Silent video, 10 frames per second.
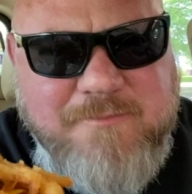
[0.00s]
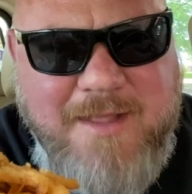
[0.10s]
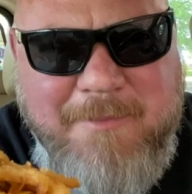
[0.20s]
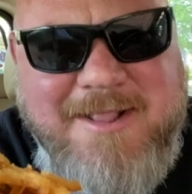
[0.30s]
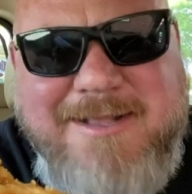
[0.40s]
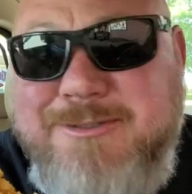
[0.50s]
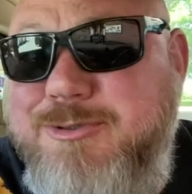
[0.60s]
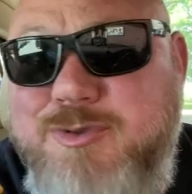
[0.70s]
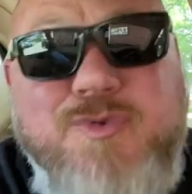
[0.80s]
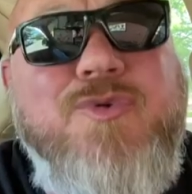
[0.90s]
I mean, that's a
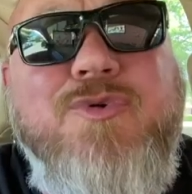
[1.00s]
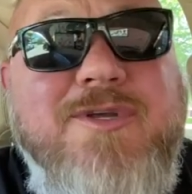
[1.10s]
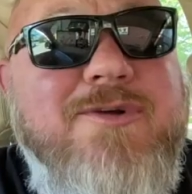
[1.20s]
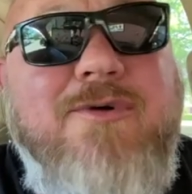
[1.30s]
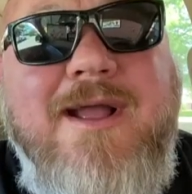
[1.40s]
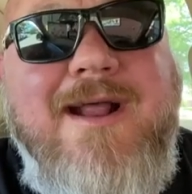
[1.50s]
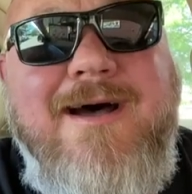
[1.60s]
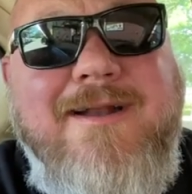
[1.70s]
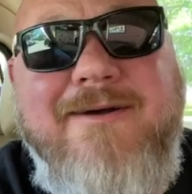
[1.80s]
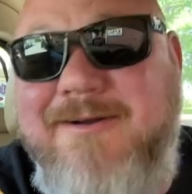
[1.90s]
truly great
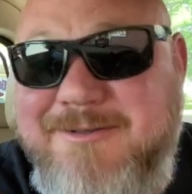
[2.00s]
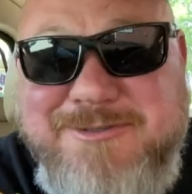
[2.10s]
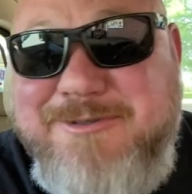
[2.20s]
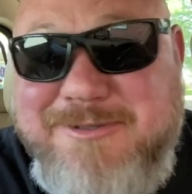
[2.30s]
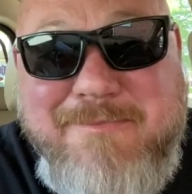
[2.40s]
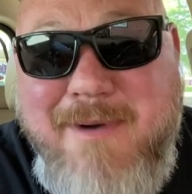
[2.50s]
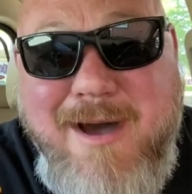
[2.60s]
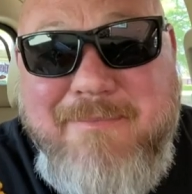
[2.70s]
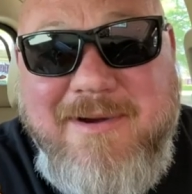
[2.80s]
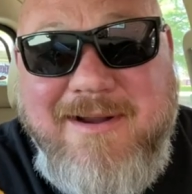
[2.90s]
hot dog because you're at the
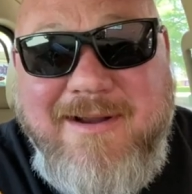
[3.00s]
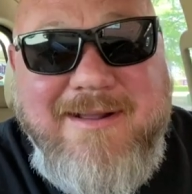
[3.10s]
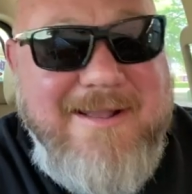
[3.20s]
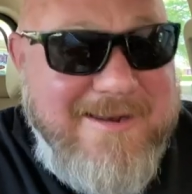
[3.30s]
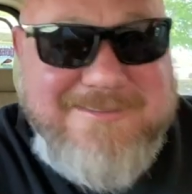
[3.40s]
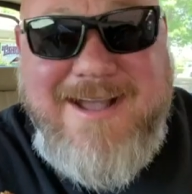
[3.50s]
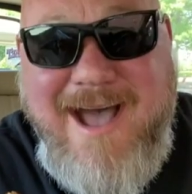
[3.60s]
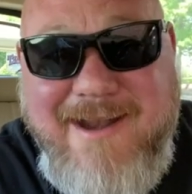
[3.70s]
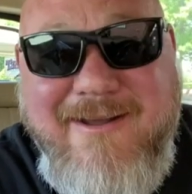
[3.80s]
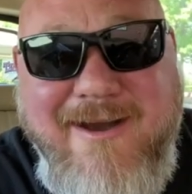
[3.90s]
ballpark and it's a
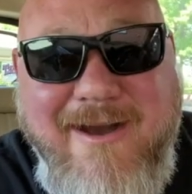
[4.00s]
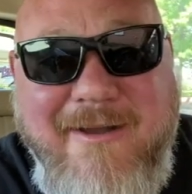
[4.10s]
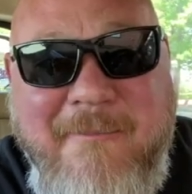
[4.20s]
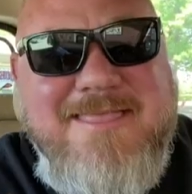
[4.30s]
hot dog.